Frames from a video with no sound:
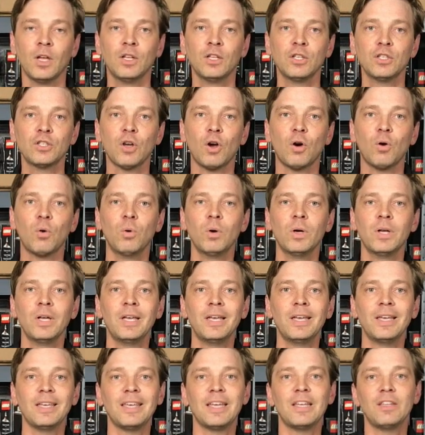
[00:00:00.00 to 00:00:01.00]
So
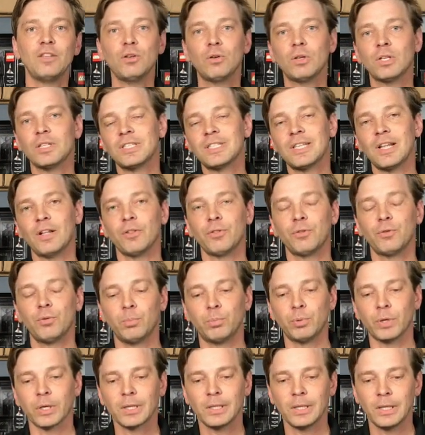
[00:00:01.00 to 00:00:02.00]
again, you can sell it through
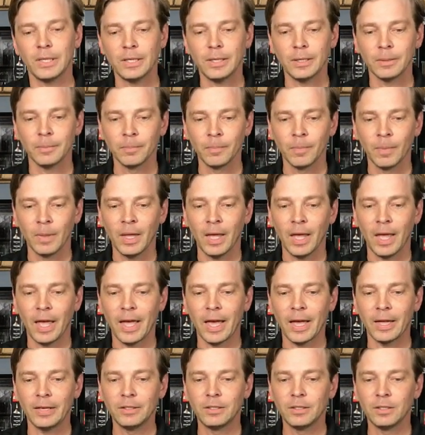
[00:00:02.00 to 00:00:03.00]
Bricklink,
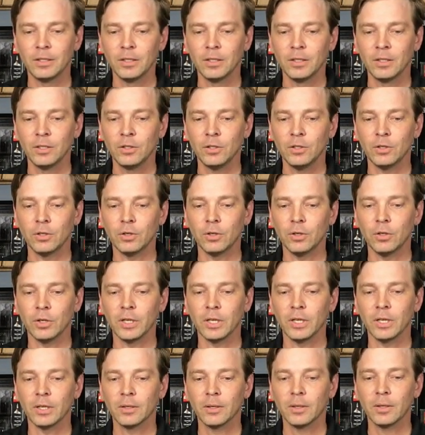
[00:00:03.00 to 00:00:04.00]
and you're
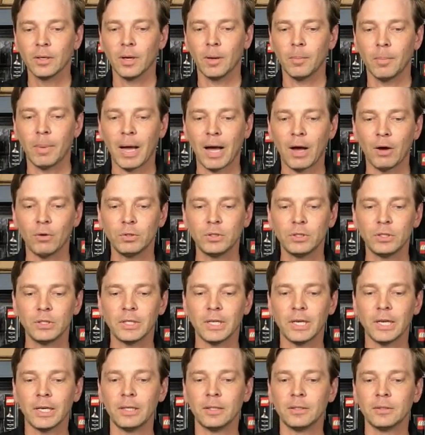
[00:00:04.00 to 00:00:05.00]
earning about
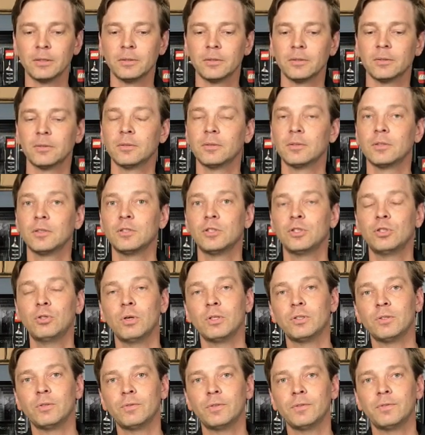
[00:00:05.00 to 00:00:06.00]

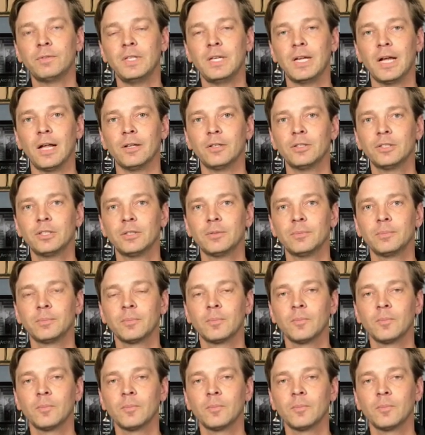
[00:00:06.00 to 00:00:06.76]
$250.